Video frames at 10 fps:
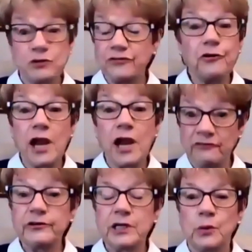for
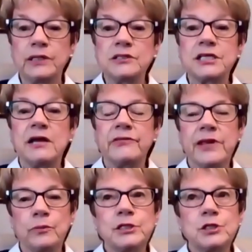every quilt that
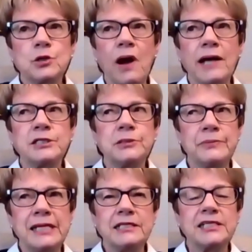we try to
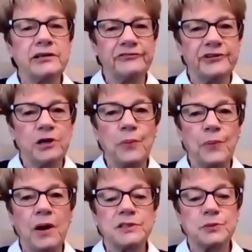meet if at all
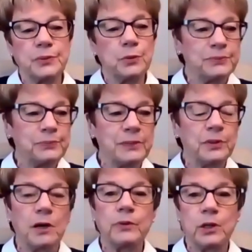possible when people
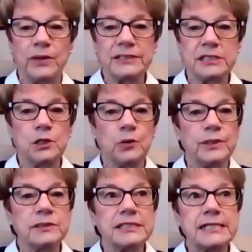are requesting
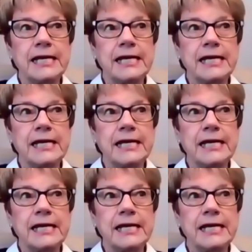quilts